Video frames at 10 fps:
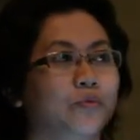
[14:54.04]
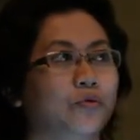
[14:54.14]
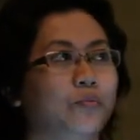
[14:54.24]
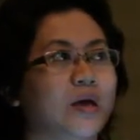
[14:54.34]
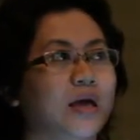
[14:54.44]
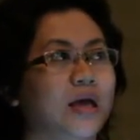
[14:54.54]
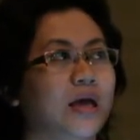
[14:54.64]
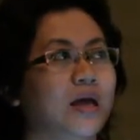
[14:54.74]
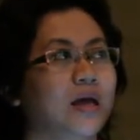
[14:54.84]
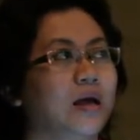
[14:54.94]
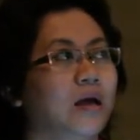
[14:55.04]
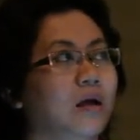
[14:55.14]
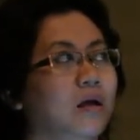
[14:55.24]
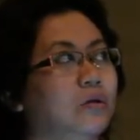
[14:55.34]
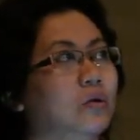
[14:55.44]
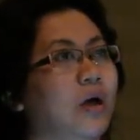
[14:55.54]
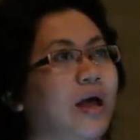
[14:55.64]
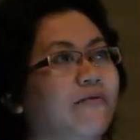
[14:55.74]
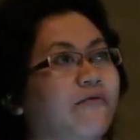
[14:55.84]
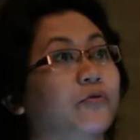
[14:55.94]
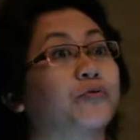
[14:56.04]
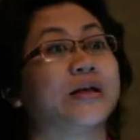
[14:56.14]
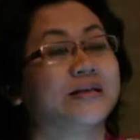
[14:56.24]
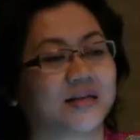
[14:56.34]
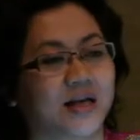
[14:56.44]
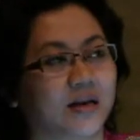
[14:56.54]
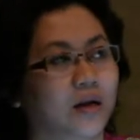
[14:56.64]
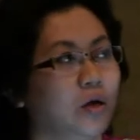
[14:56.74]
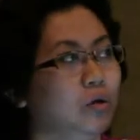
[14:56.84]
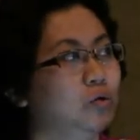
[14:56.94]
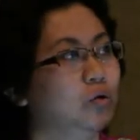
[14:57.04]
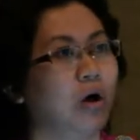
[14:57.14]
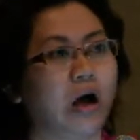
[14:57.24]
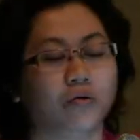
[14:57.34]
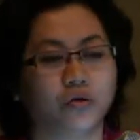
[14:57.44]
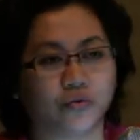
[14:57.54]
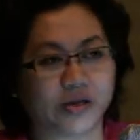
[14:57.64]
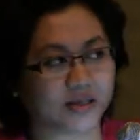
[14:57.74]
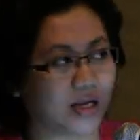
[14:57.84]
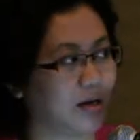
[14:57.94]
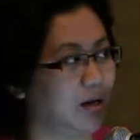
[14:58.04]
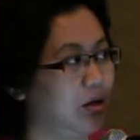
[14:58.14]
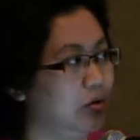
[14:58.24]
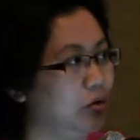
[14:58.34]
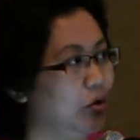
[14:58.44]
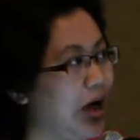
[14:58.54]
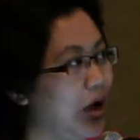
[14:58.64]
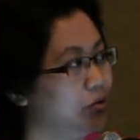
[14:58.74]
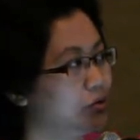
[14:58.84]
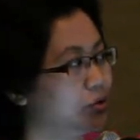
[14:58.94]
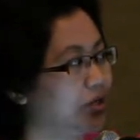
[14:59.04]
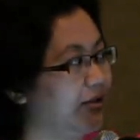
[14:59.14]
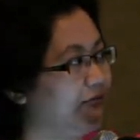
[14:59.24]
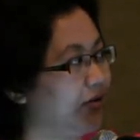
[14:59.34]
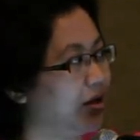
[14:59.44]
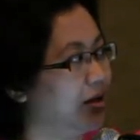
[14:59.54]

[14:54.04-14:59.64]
To have reason, to know how to reason, to know how to give